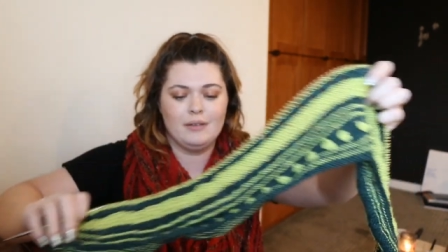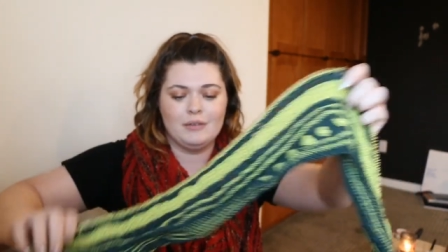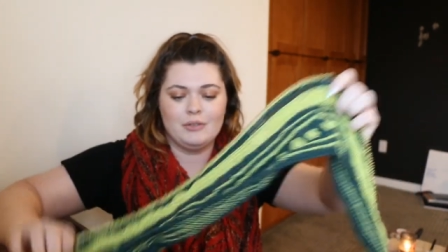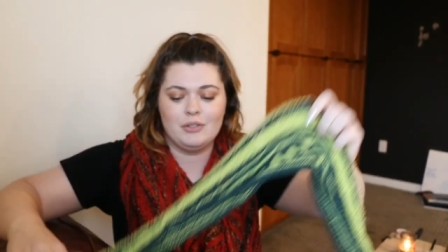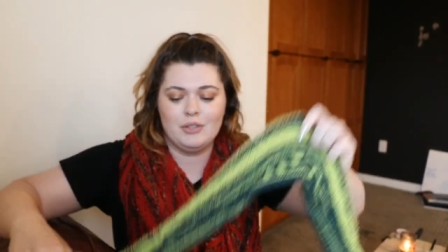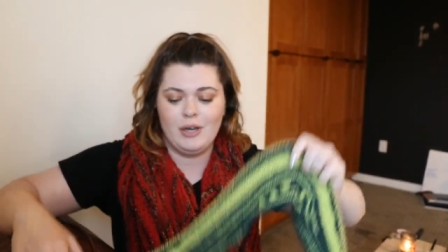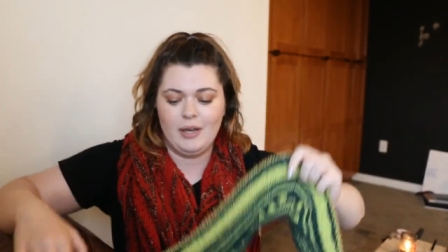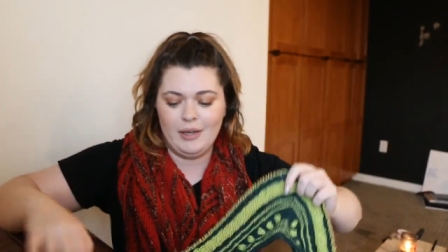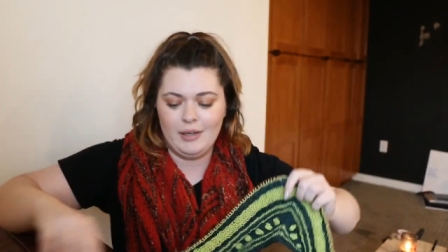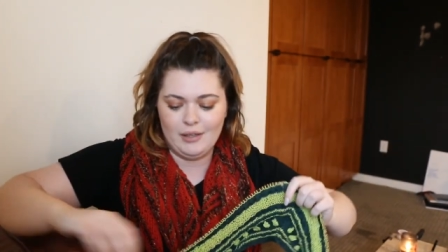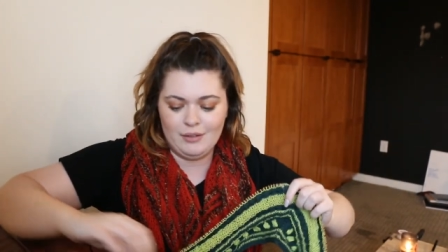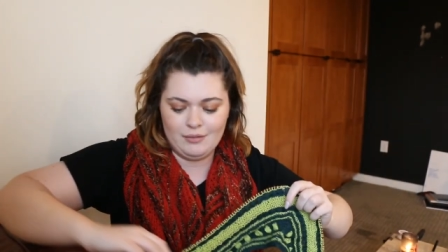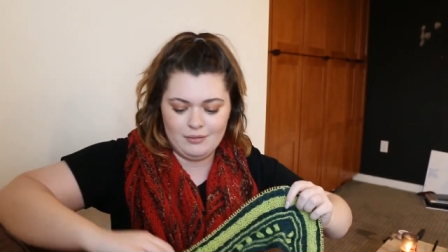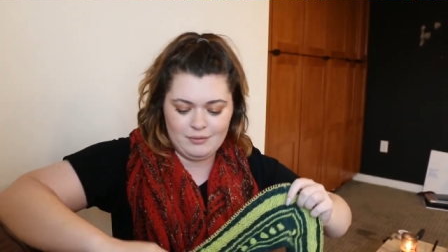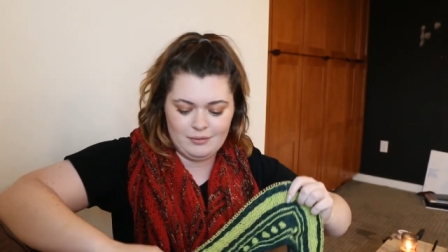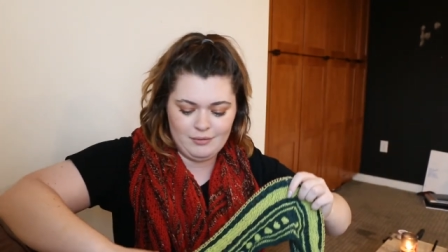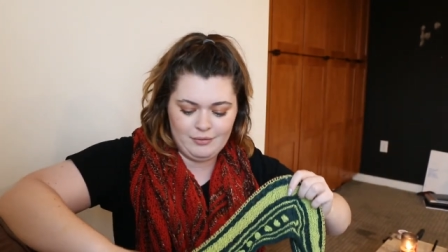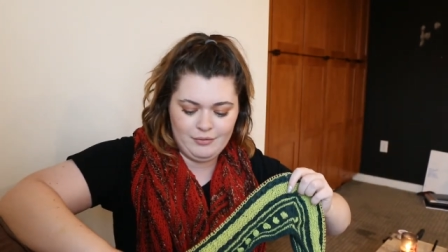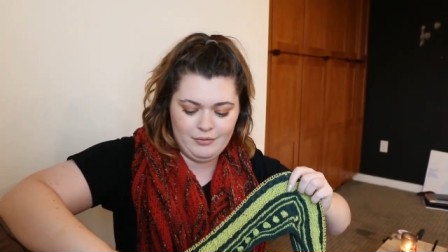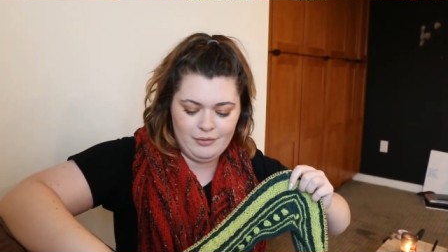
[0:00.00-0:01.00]
Try and
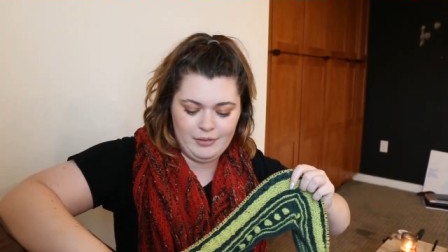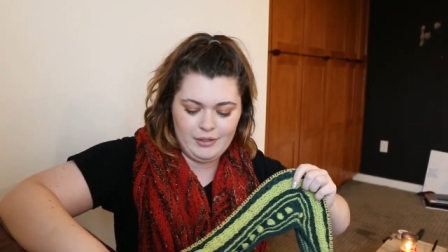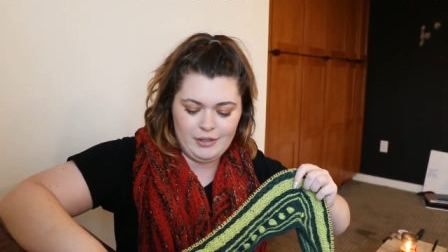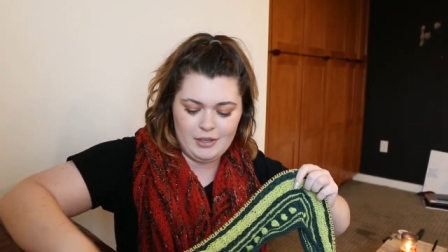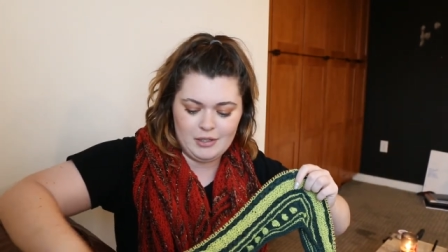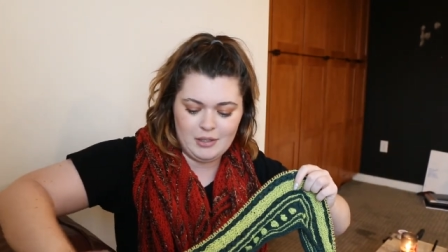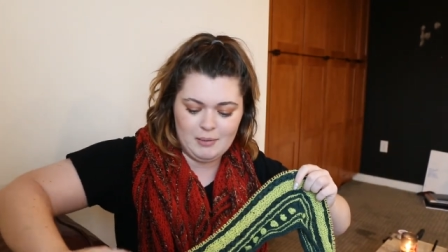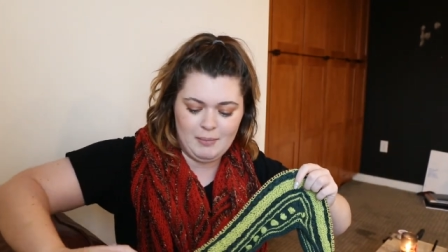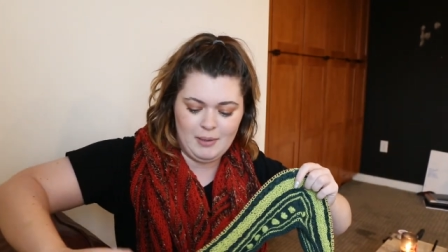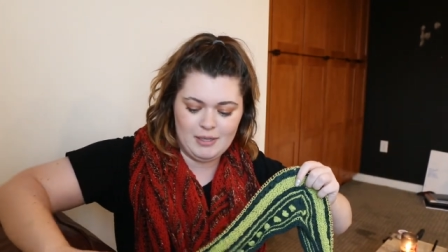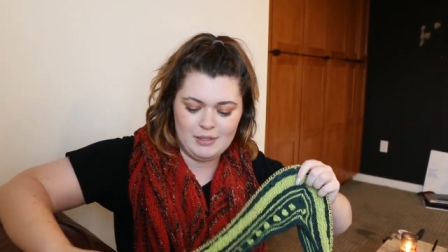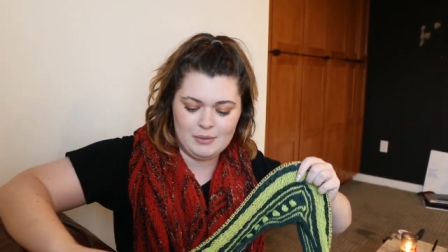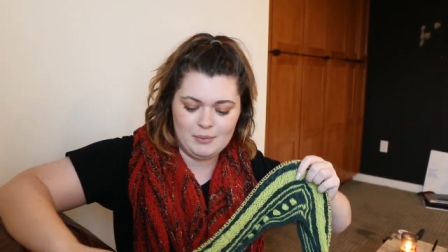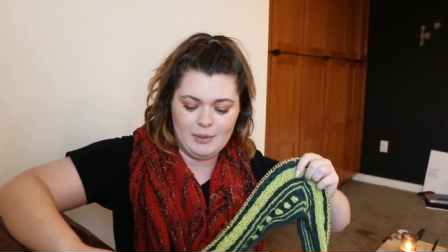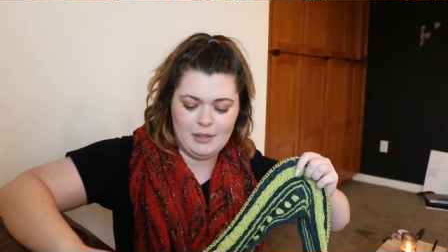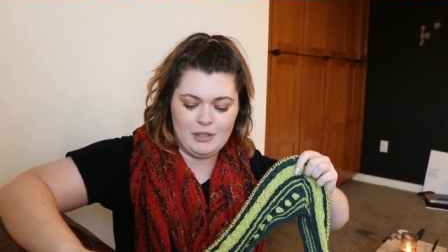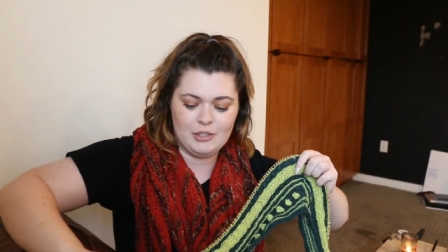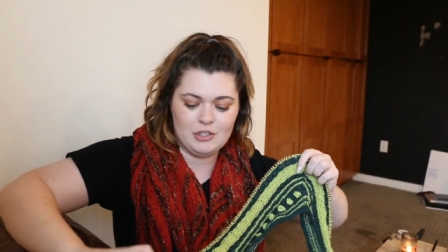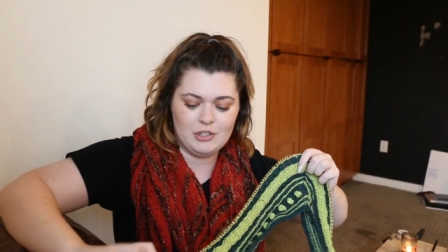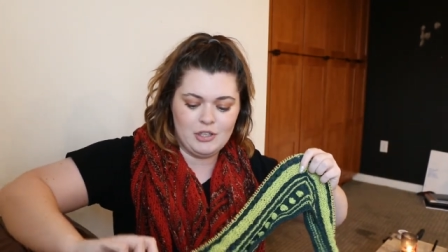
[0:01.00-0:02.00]
figure out the best
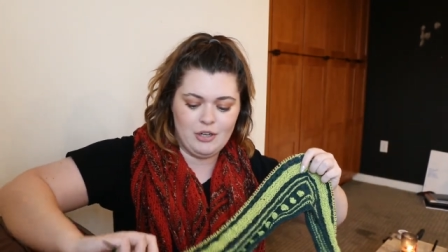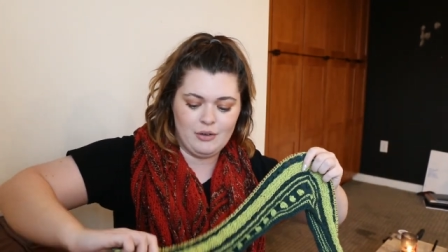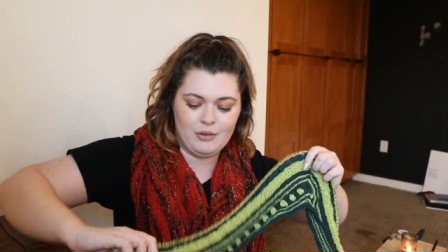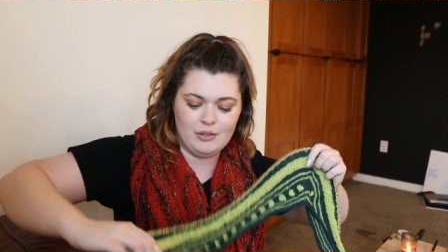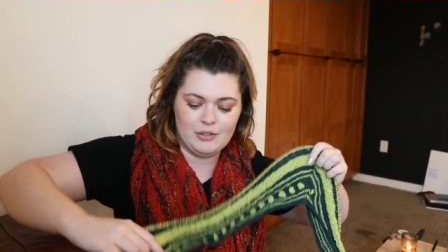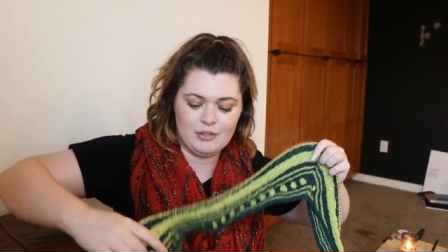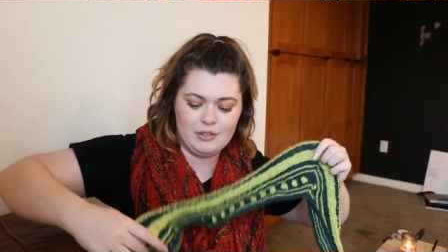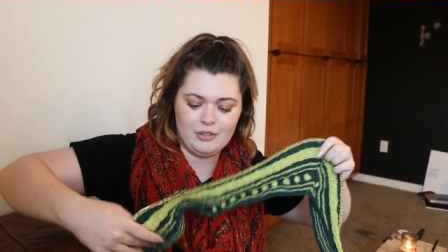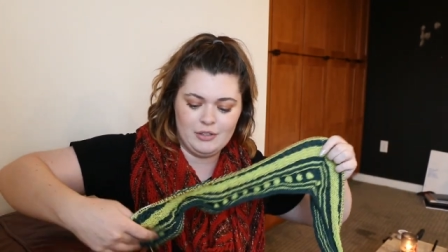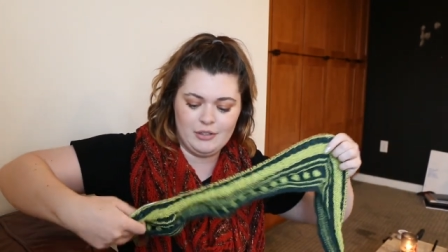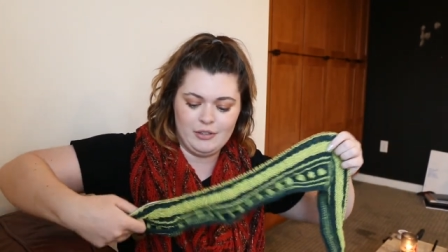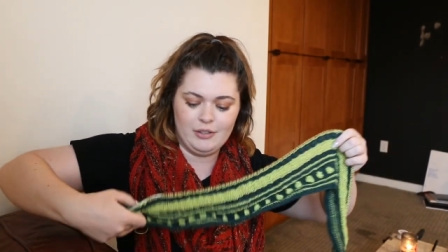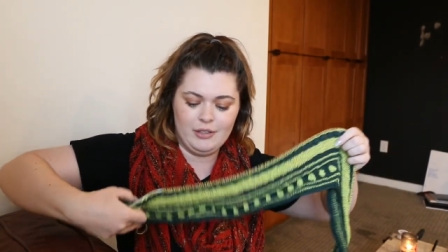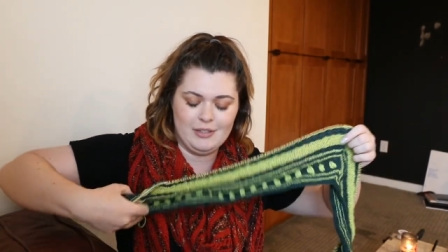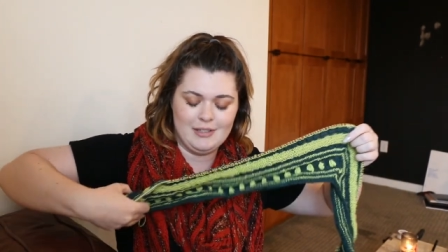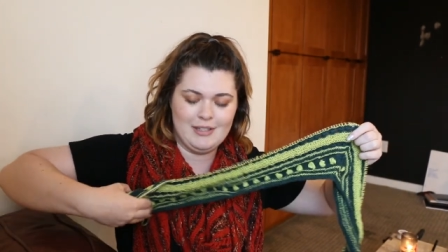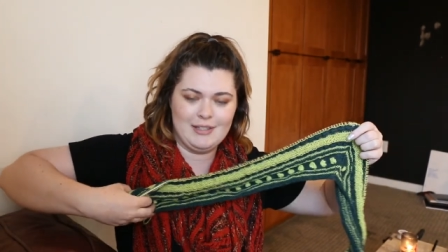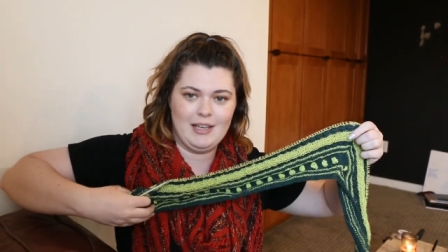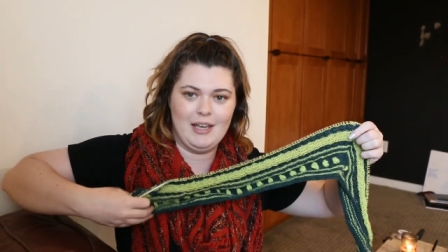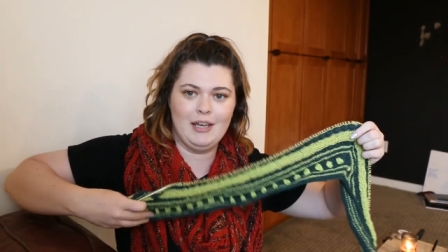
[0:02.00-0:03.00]
way to show this to you
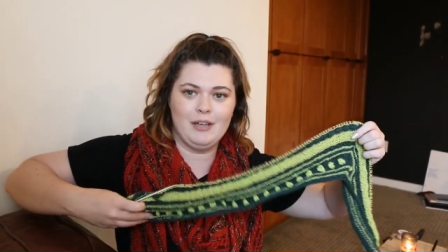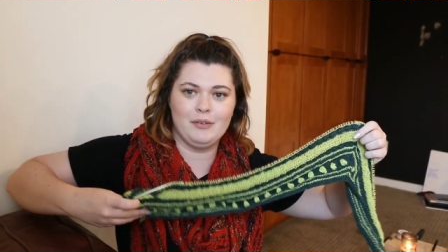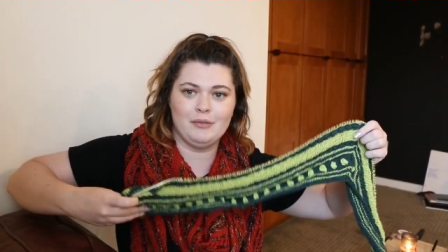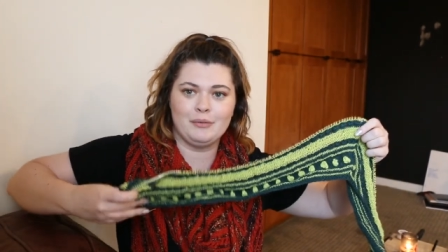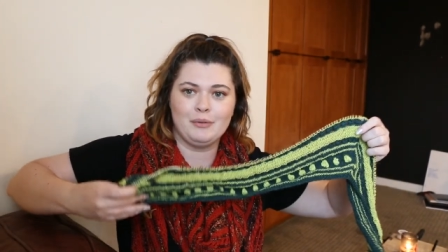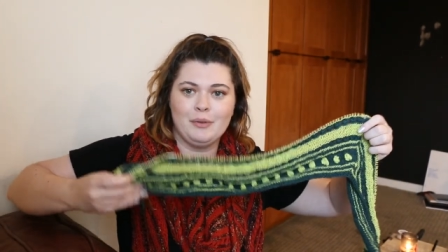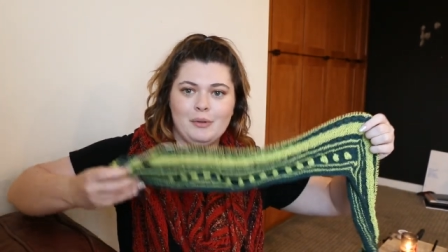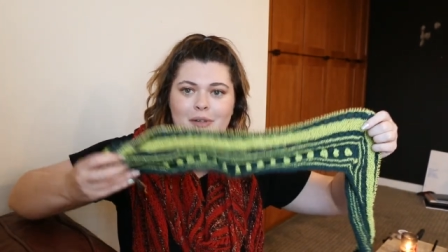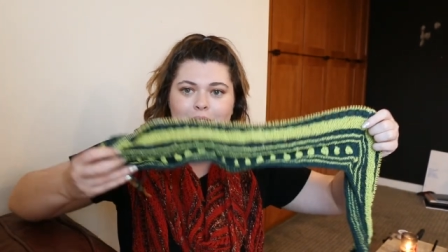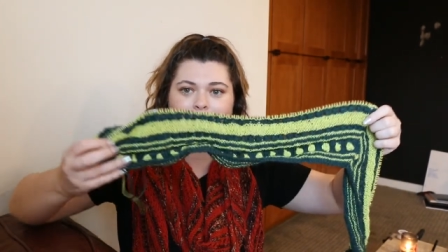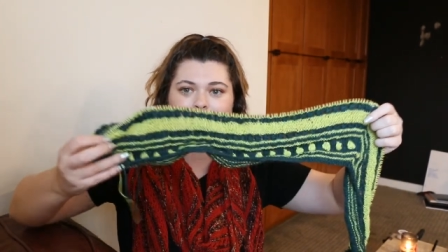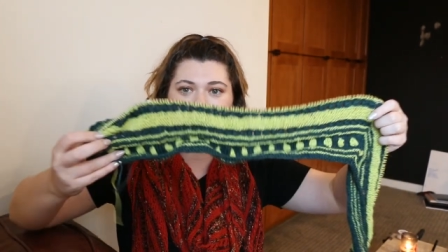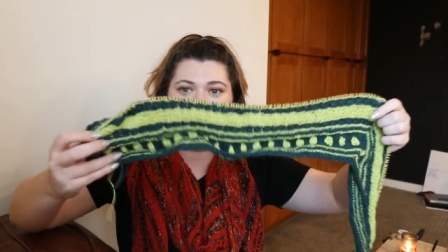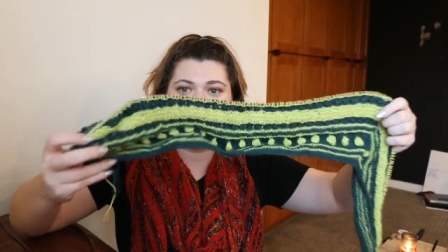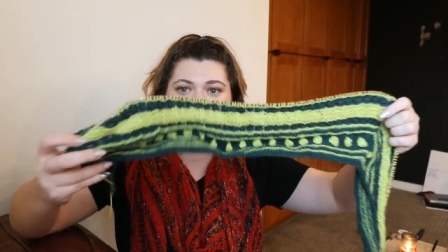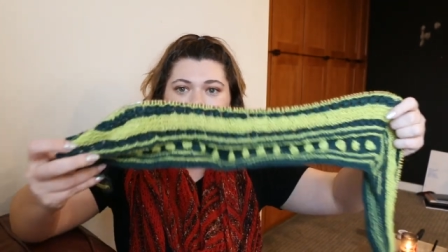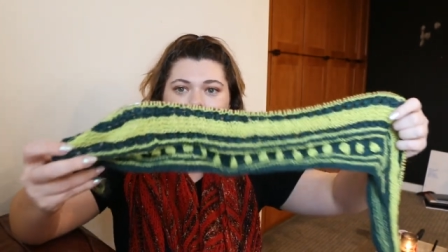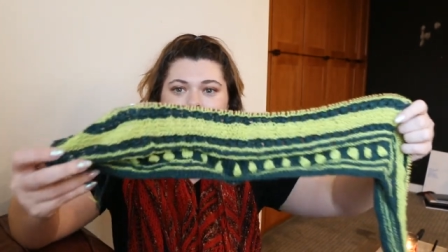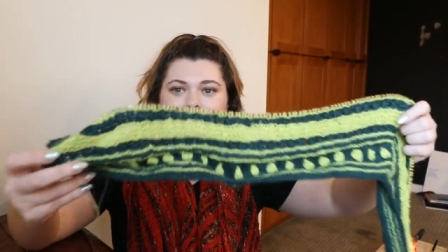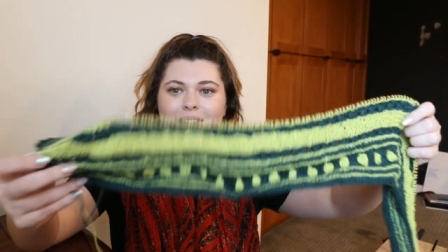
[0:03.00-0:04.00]
because it's kind of rolling
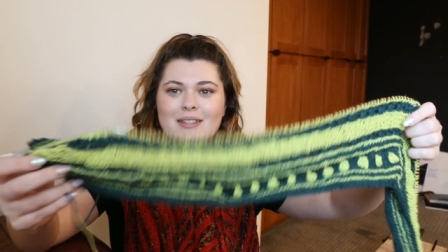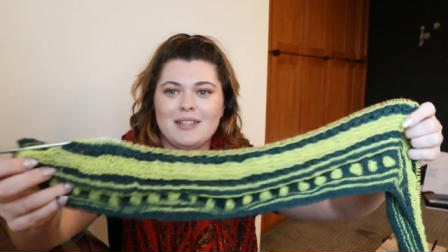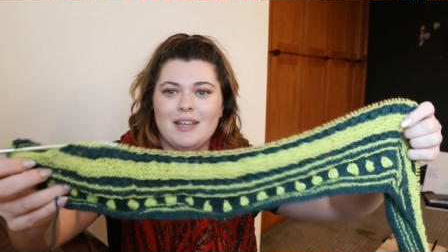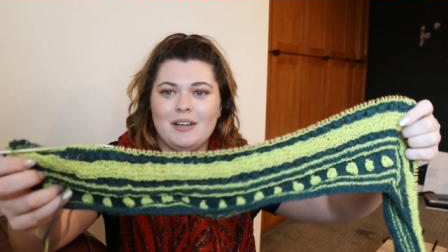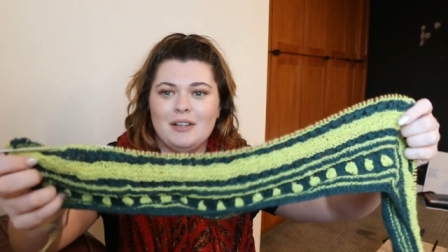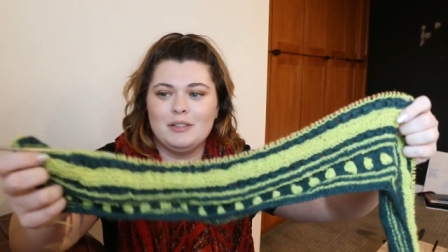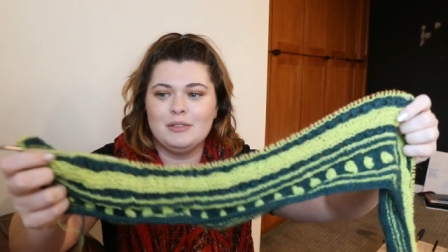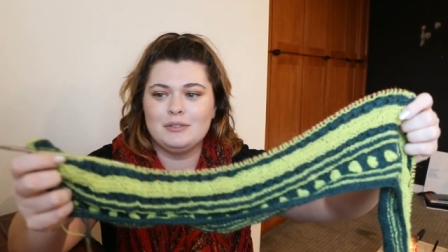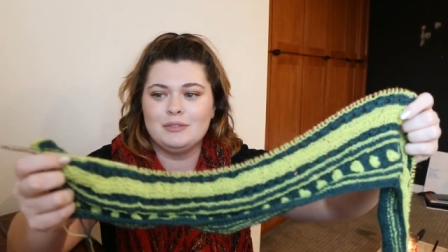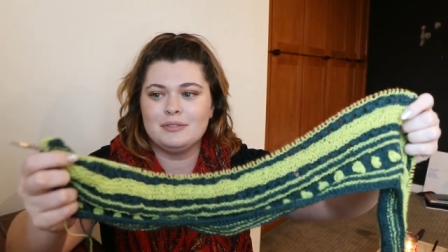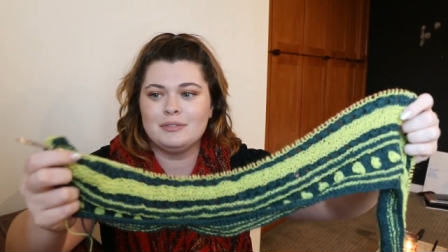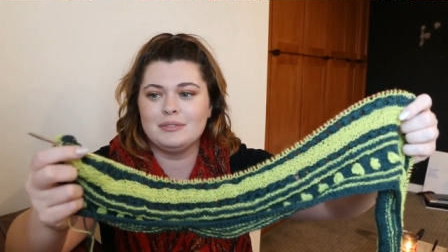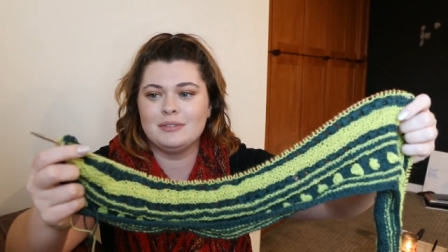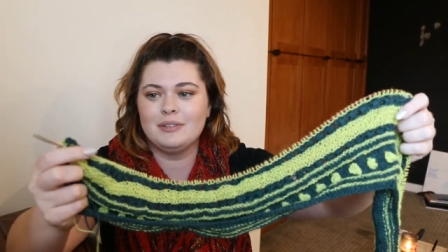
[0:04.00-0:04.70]
up on itself.